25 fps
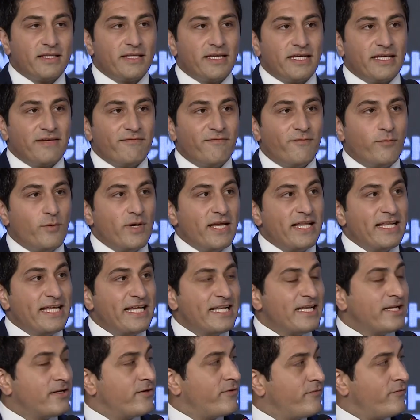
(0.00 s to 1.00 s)
If we
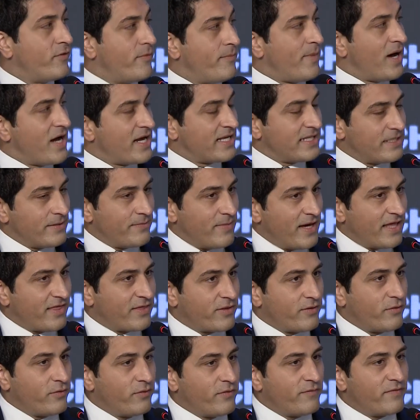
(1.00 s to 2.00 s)
needed a reminder,
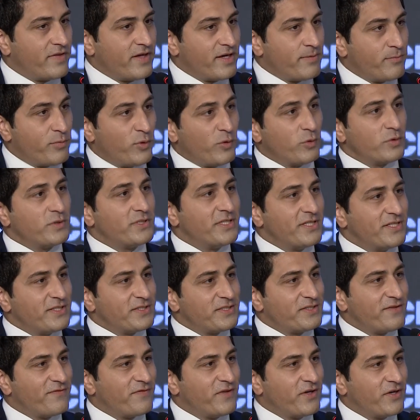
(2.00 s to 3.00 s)
Matthew, of the
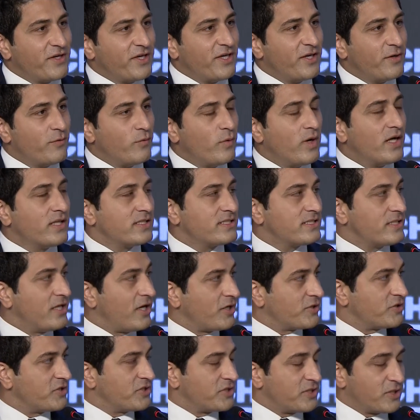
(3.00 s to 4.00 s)
importance of the world's
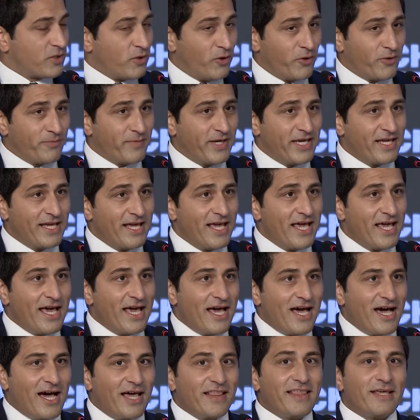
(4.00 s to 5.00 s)
largest economy,
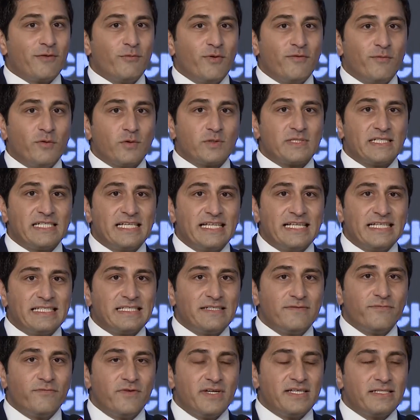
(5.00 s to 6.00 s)
I think we've all seen it
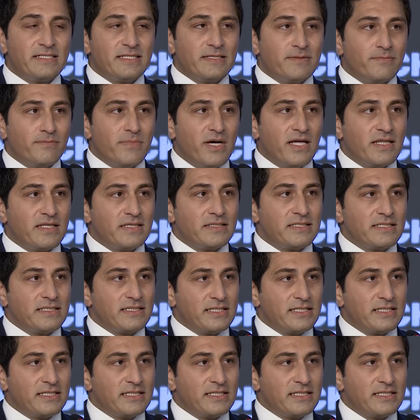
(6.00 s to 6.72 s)
in recent months.